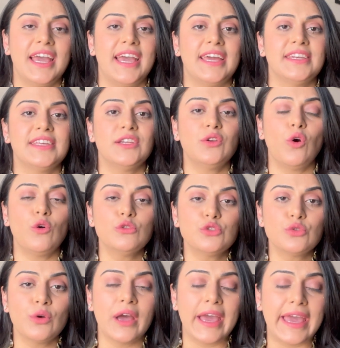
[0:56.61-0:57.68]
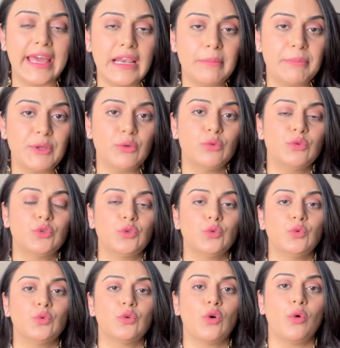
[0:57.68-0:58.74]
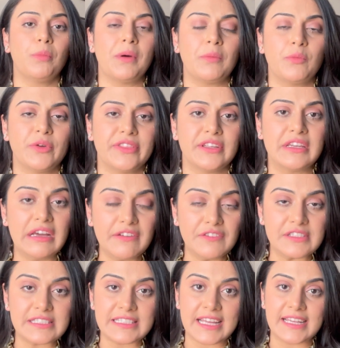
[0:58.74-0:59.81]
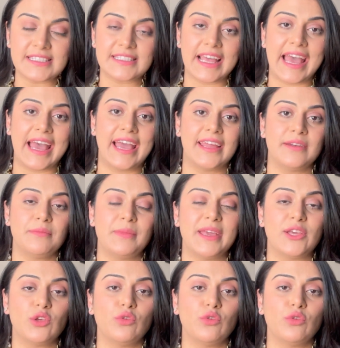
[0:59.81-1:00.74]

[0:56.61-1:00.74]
and can also help you to cope up with the nervousness and make